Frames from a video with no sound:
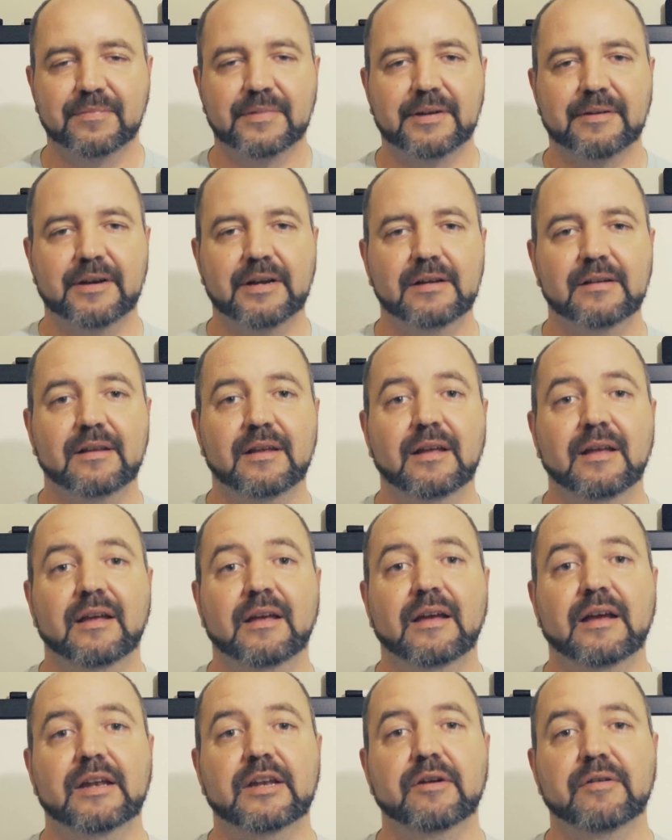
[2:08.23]
All right,
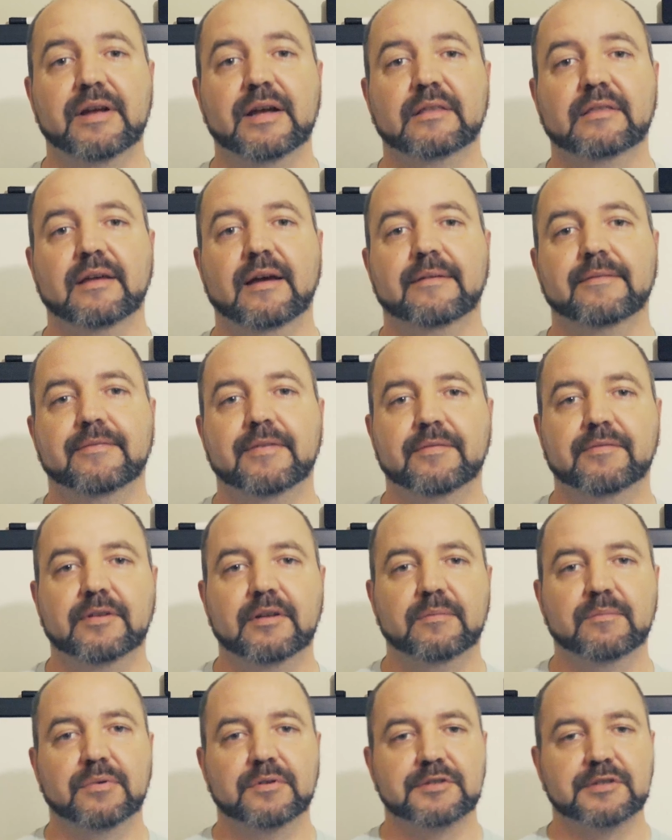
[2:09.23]
and you'll get that
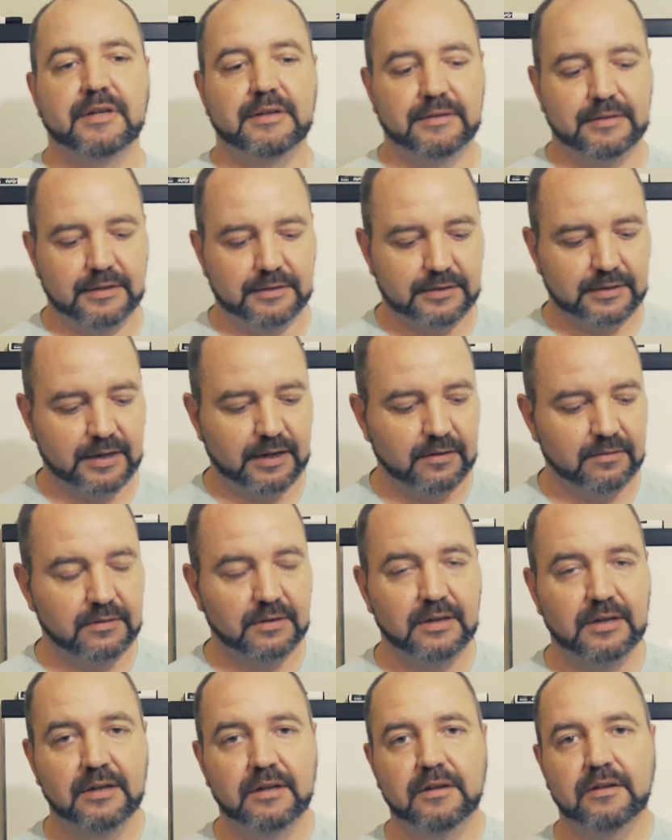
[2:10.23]
15% discount
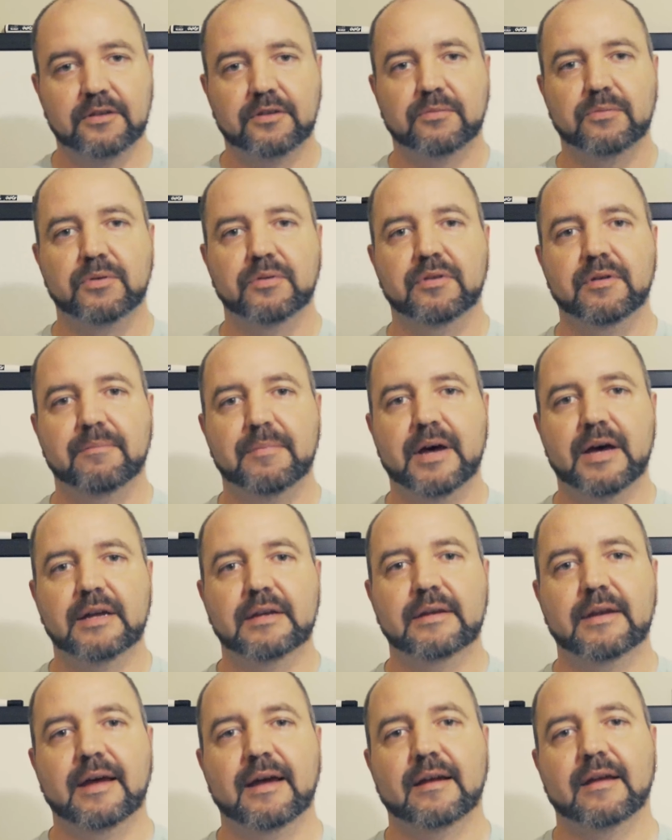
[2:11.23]
through the
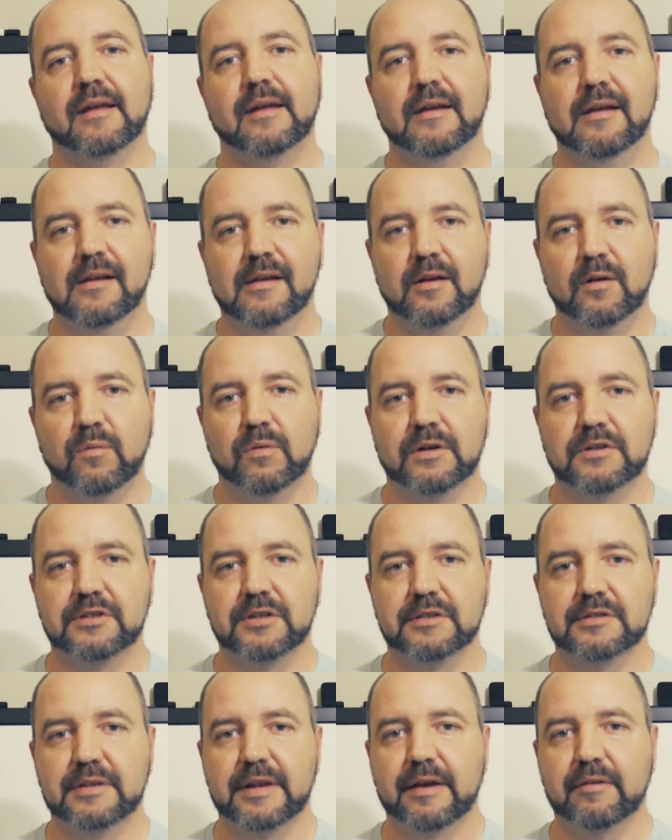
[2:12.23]
Mind Deck, which
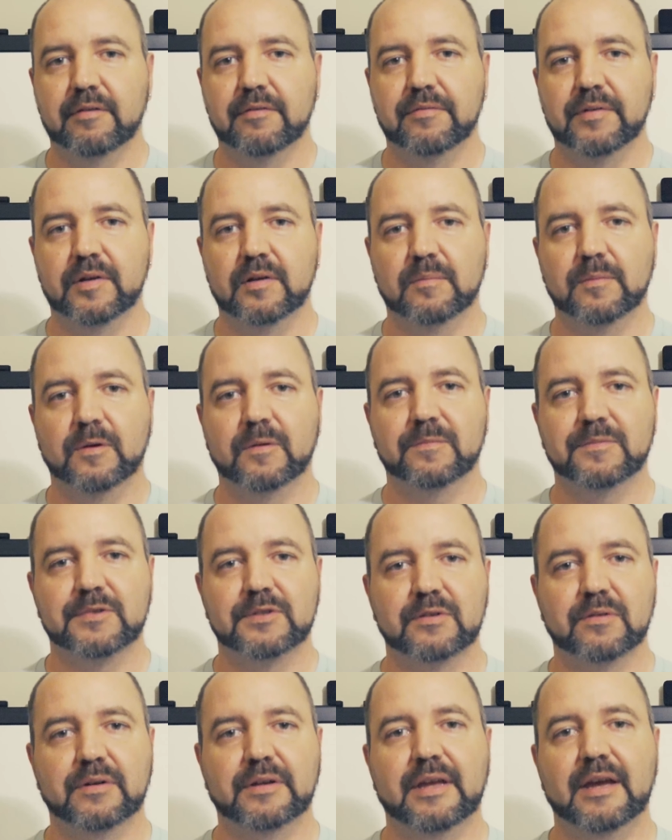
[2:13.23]
is now available.
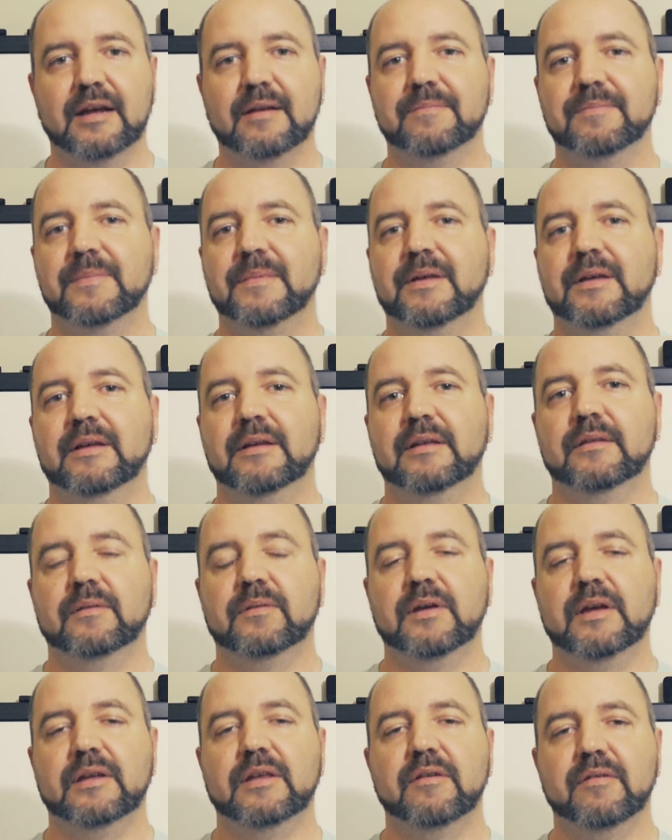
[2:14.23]
So, again,
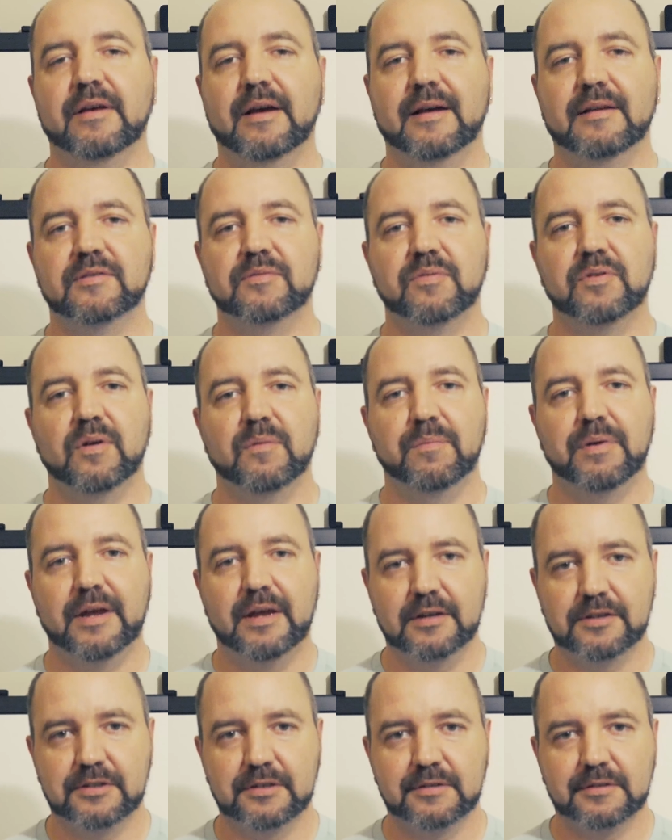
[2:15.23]
thank you guys for your
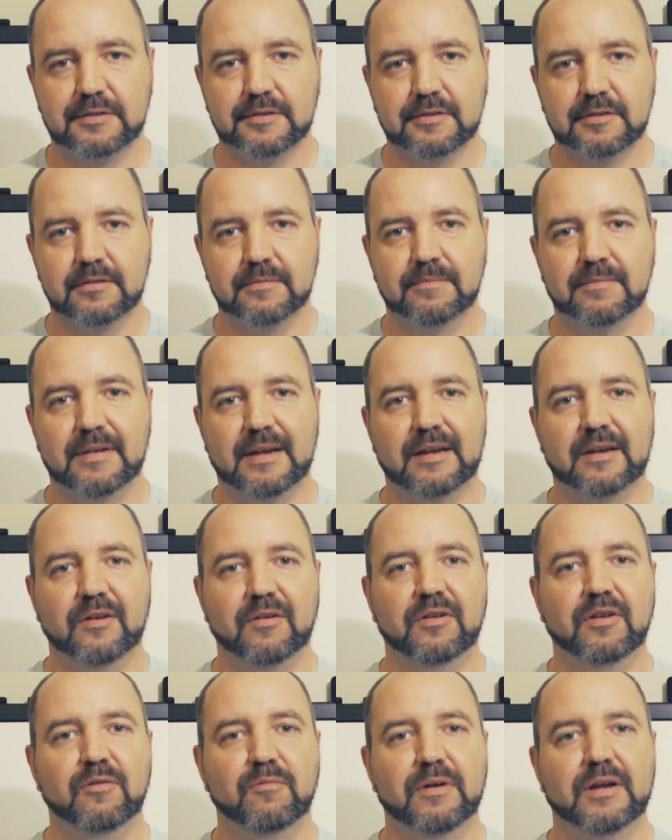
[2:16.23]
patience. I
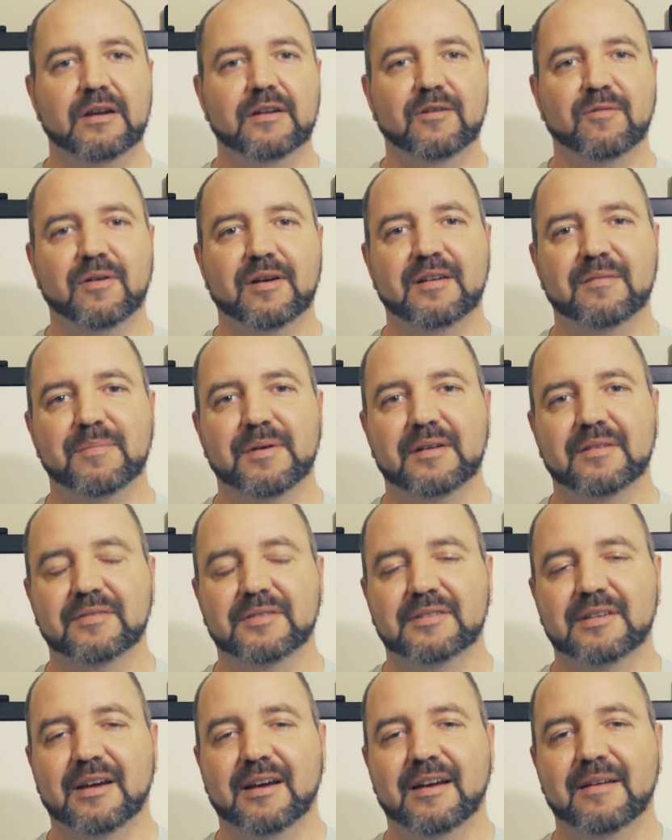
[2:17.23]
know you waited quite a bit of a
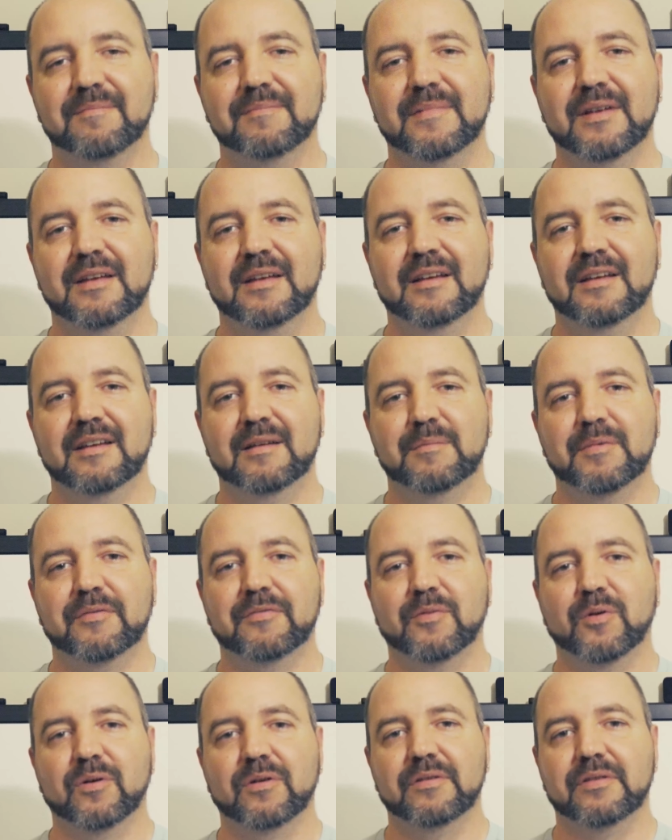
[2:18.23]
time
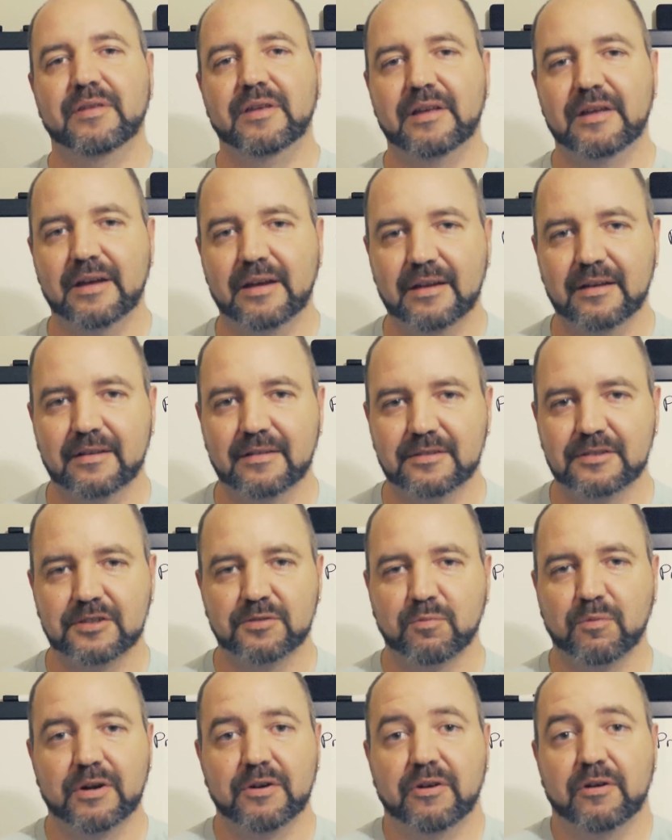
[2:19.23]
before the uh,
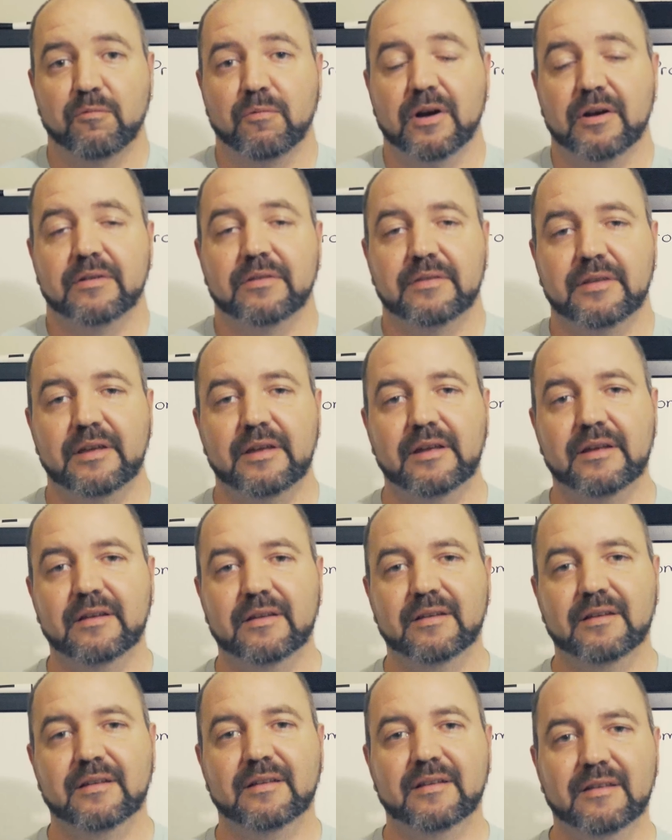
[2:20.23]
just wondering where
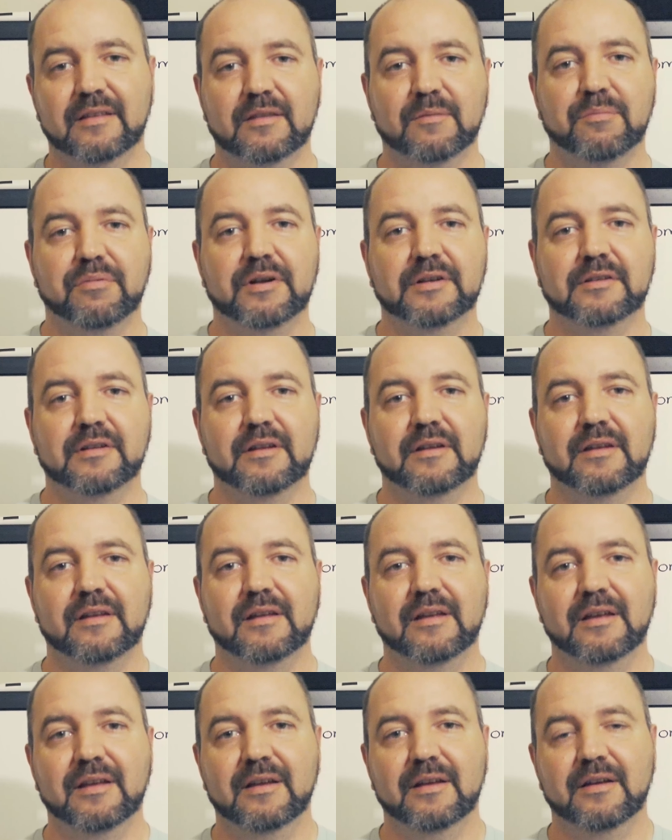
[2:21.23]
the the printed
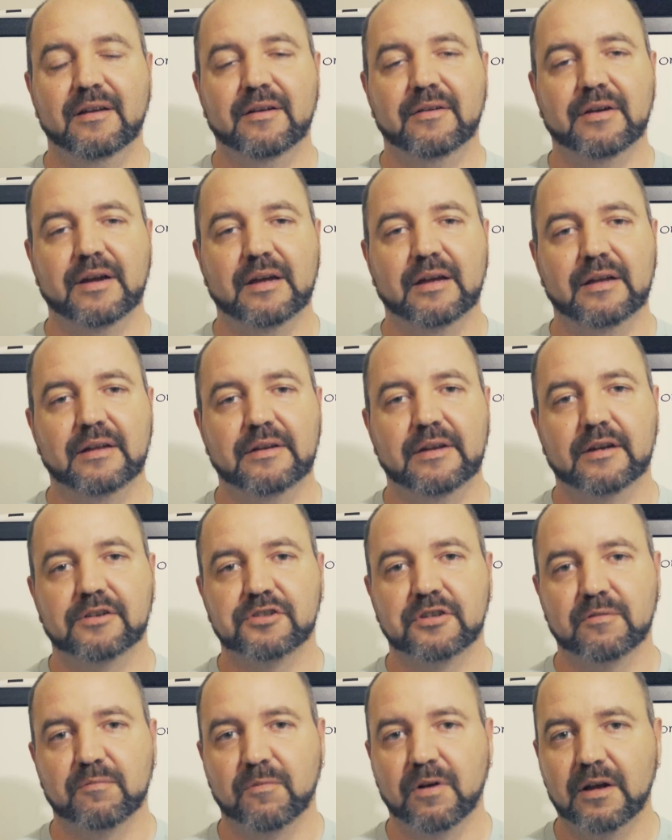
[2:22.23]
uh,
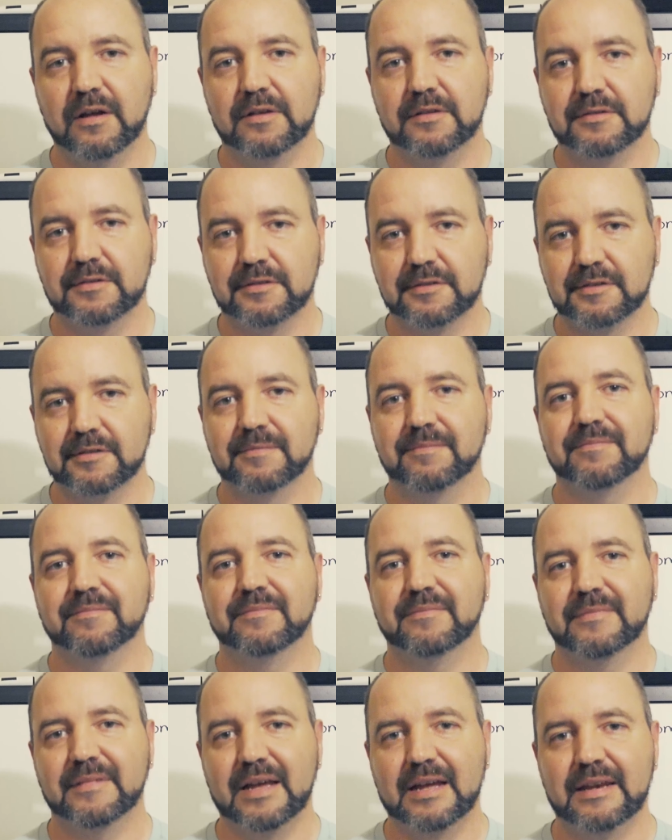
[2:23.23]
edition was,
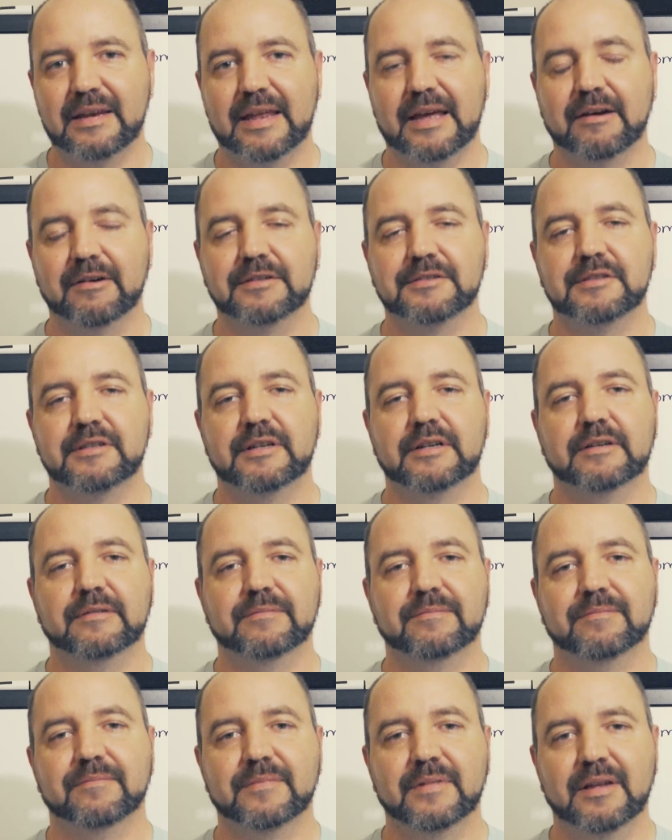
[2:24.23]
and now it's here.